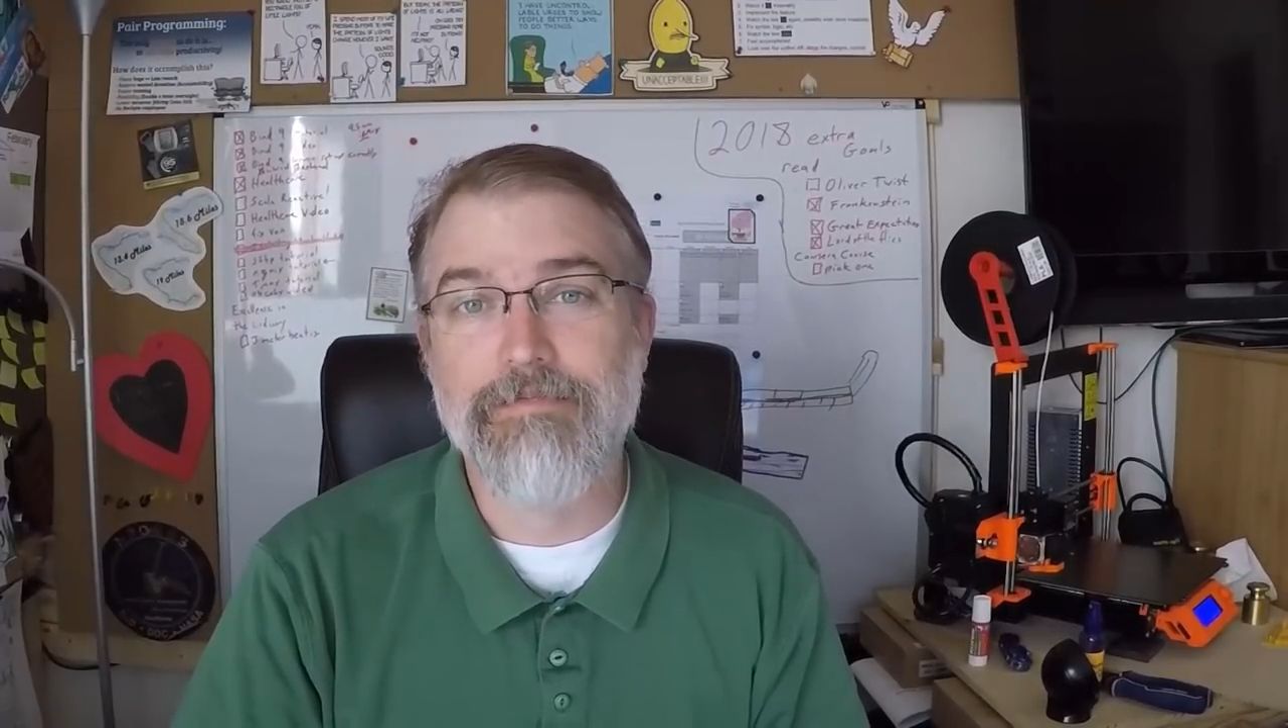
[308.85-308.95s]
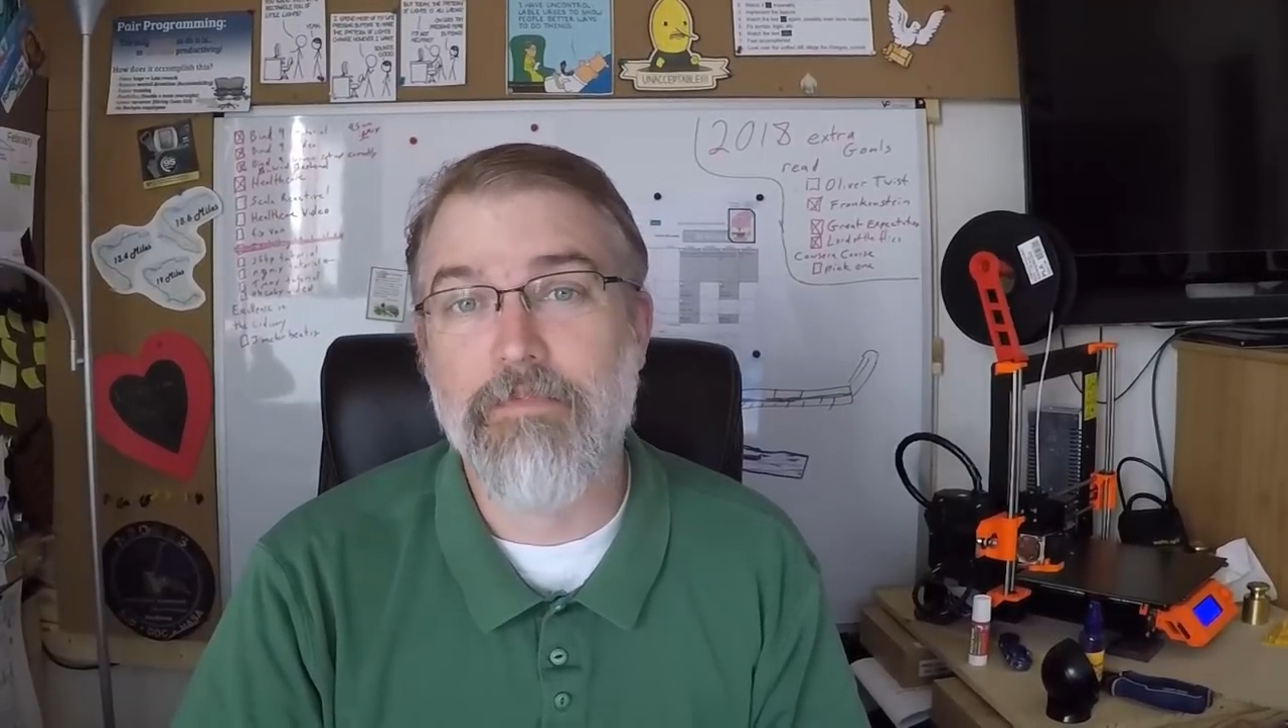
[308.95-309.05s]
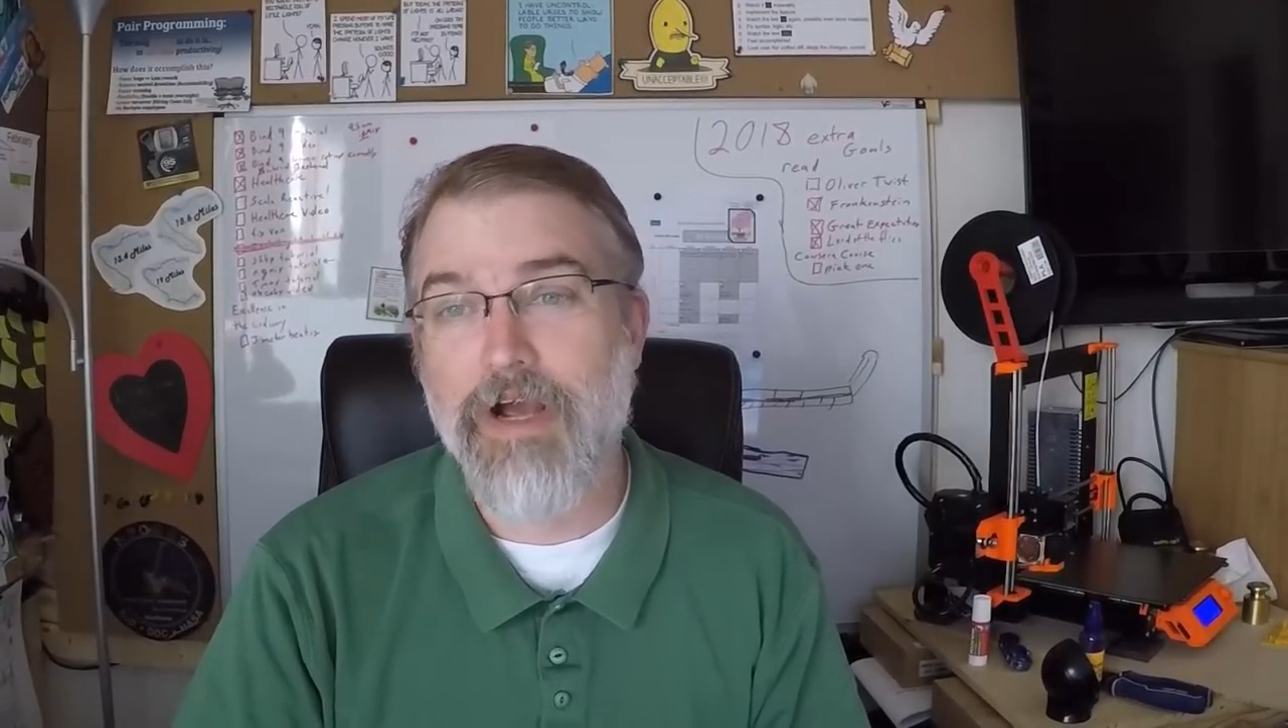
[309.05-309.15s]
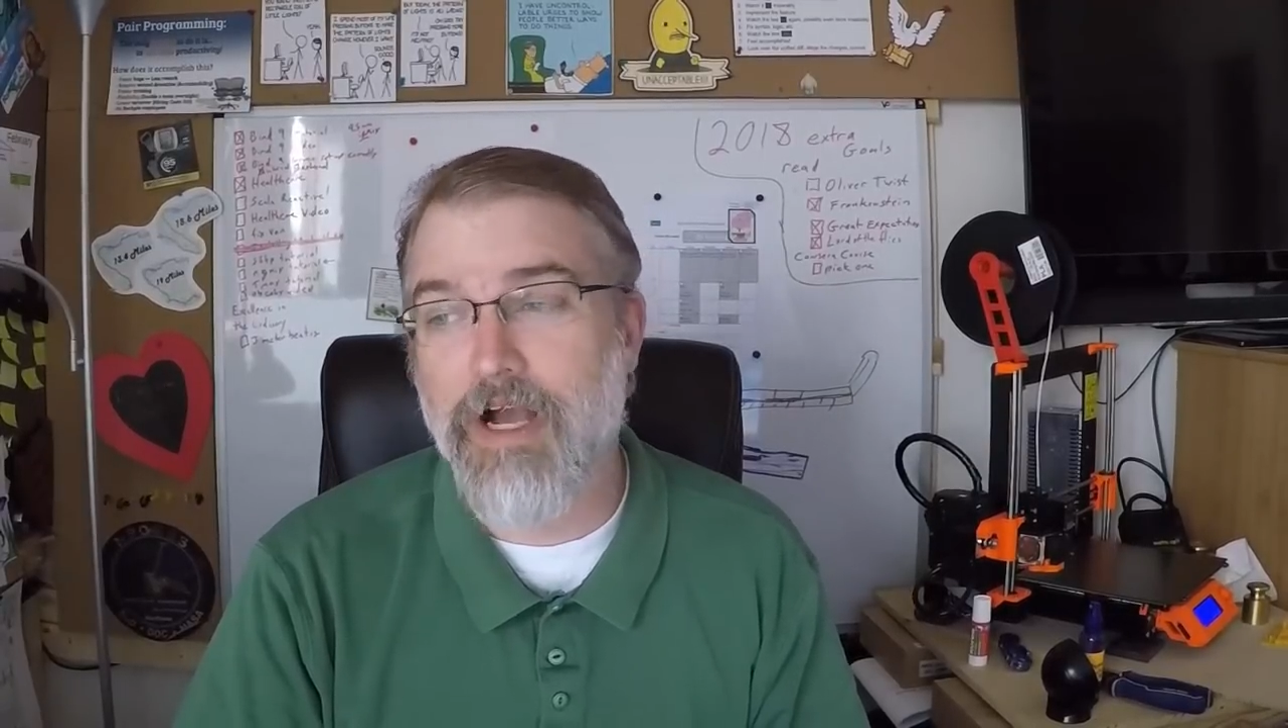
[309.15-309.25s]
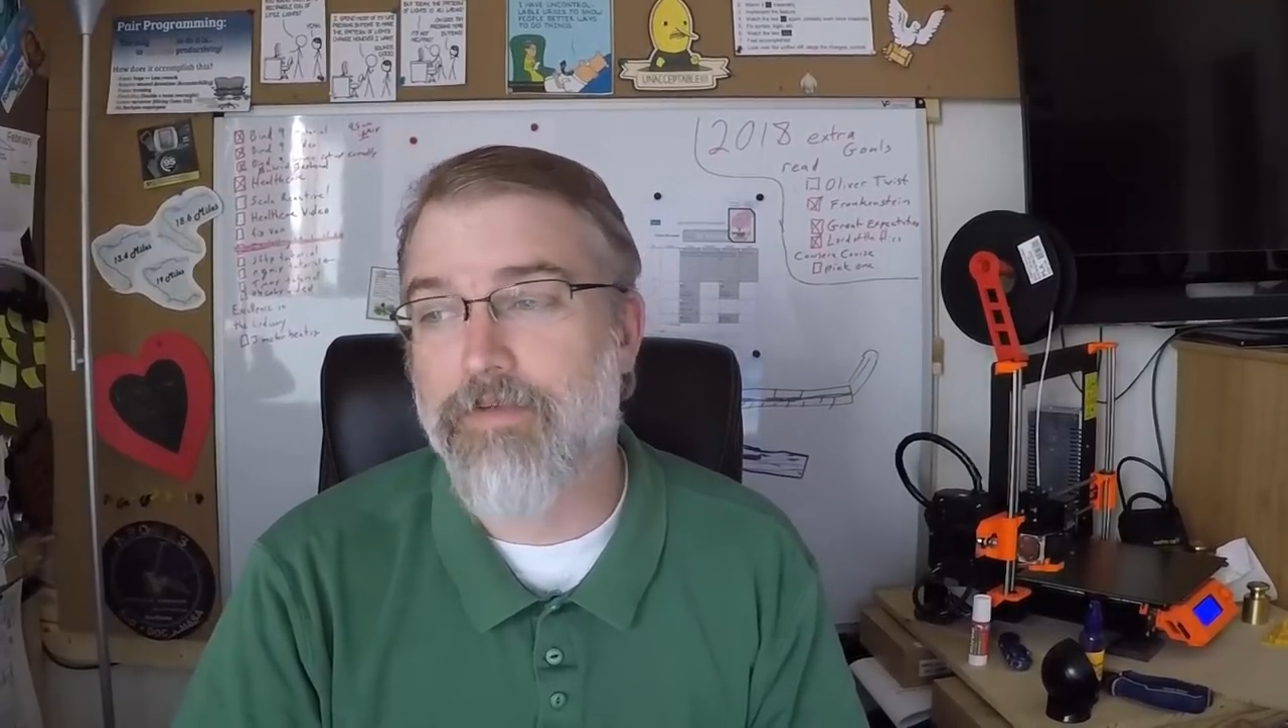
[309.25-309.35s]

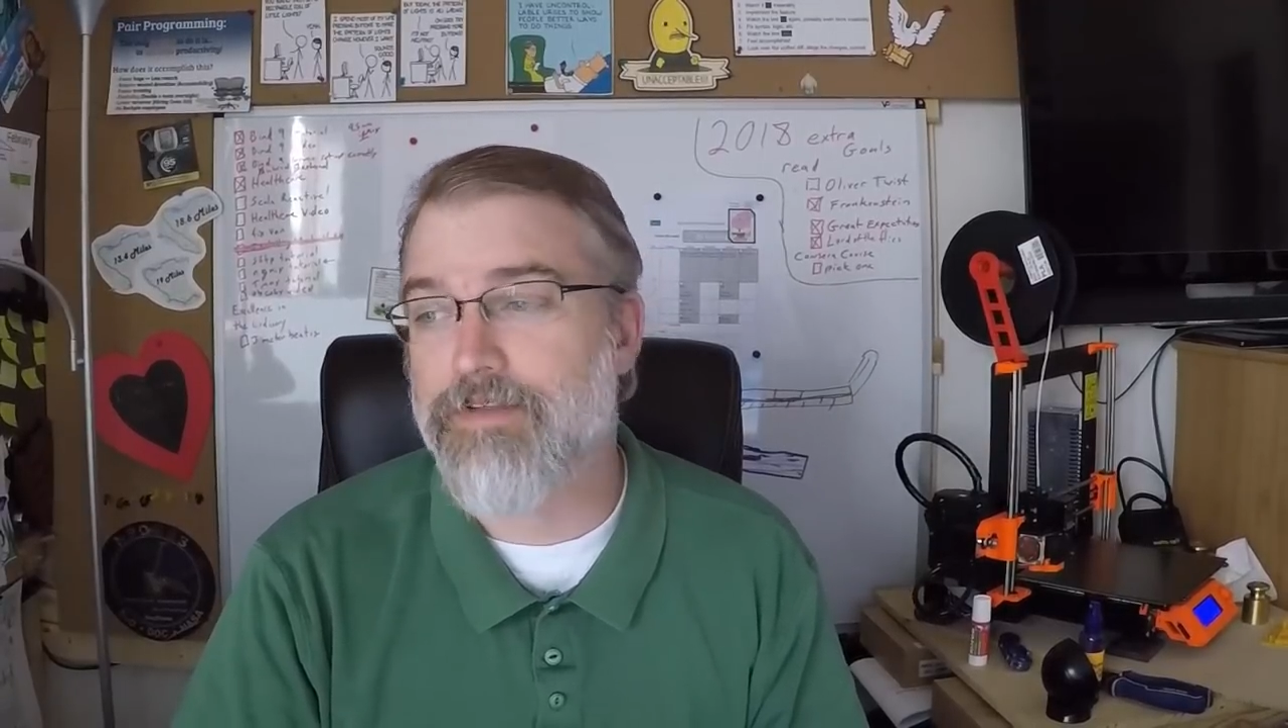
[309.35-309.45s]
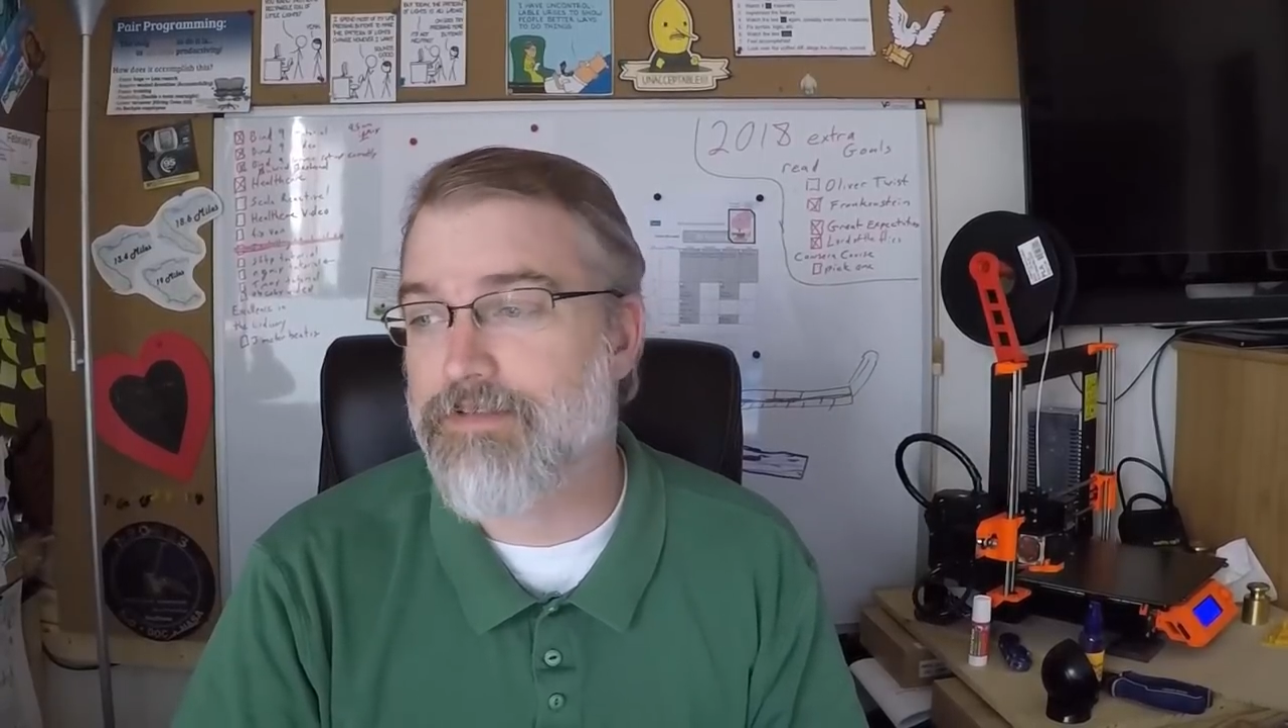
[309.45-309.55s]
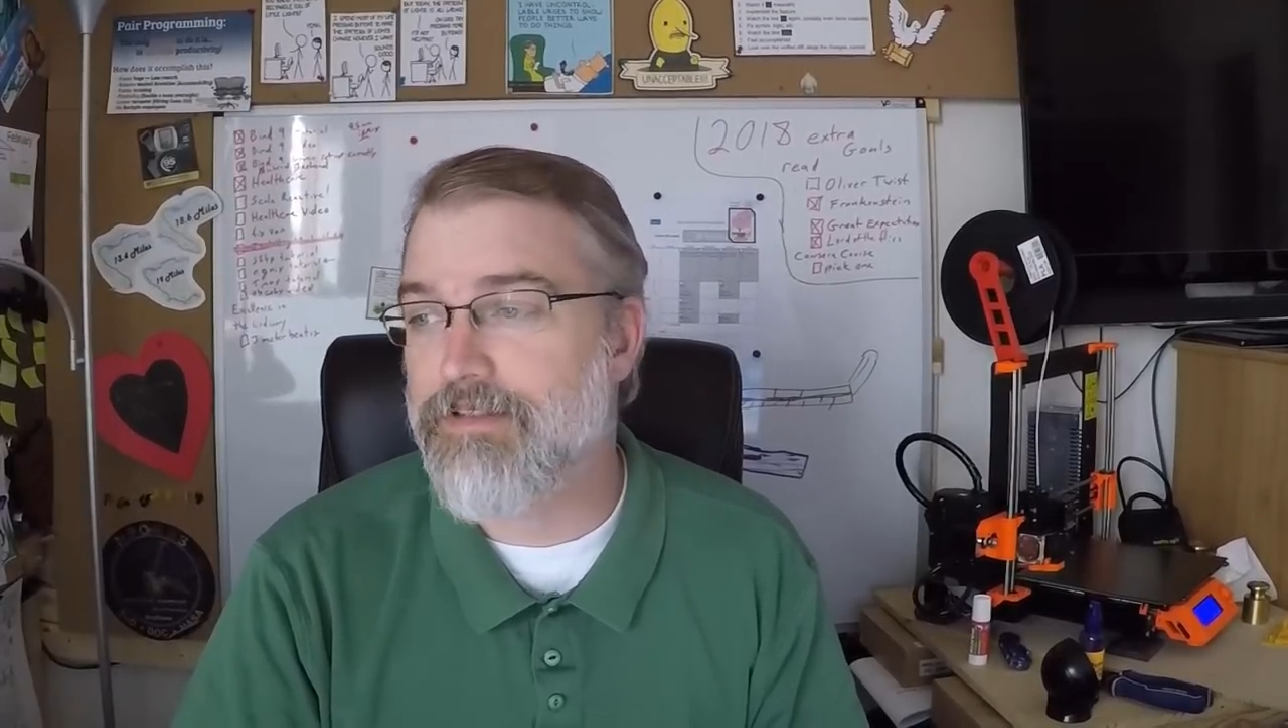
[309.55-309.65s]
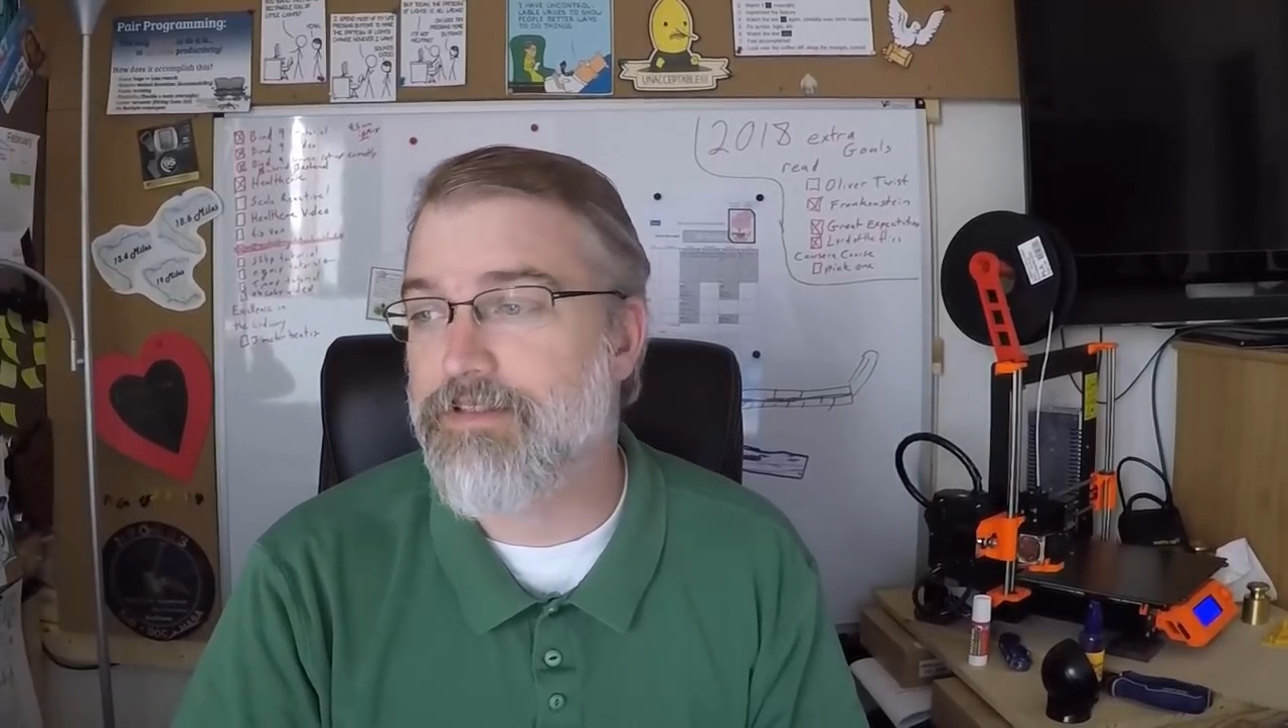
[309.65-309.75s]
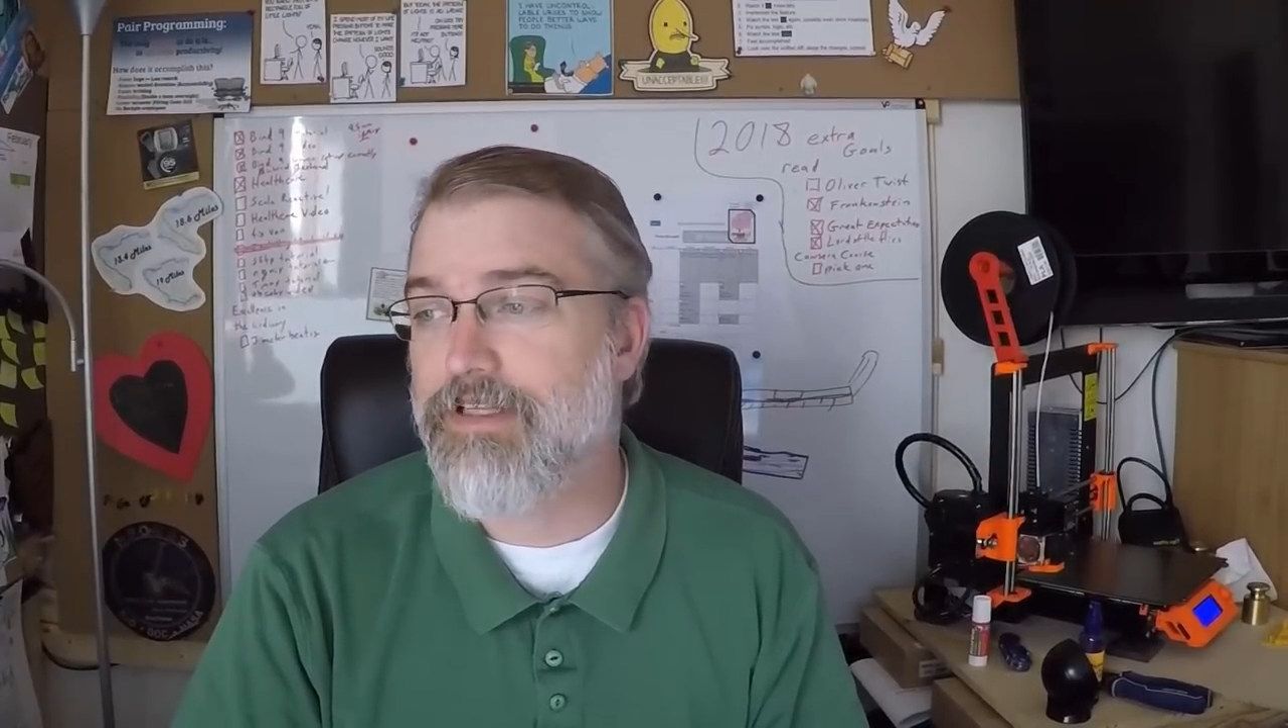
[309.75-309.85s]
wow, this
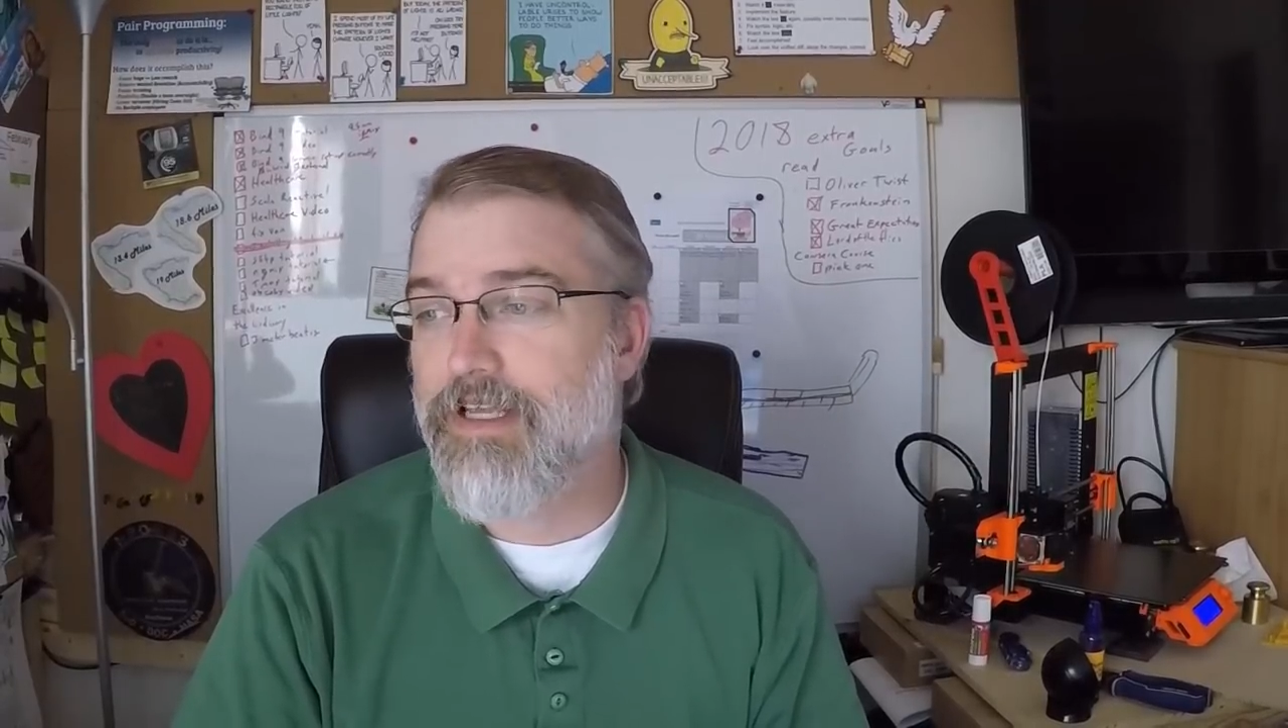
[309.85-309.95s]
is